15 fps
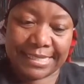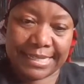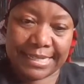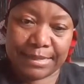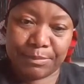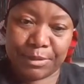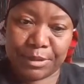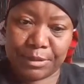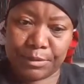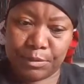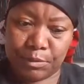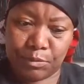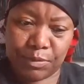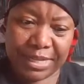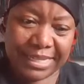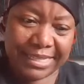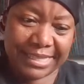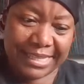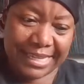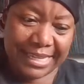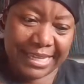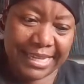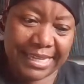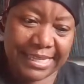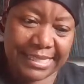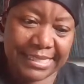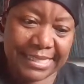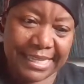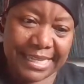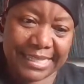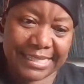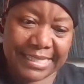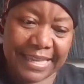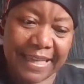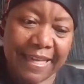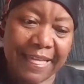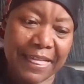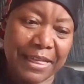Then I'm going to go, what the heck is this?